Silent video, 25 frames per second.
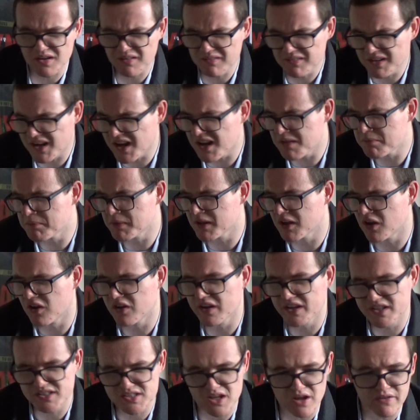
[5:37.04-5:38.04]
I'm going to be
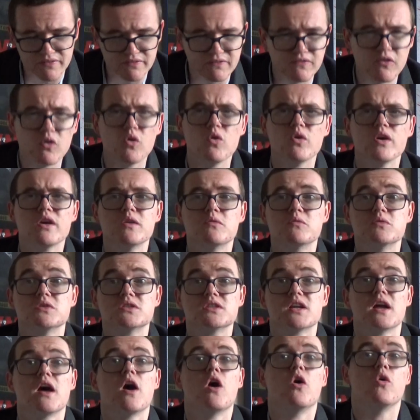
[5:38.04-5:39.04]
honest, I thought it
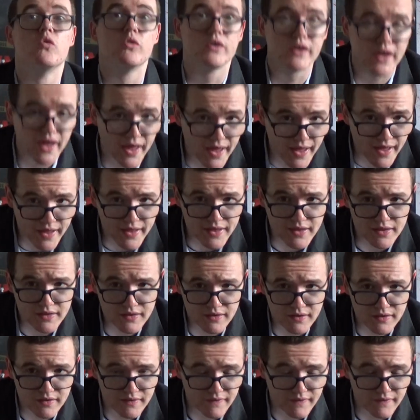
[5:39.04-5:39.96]
was okay.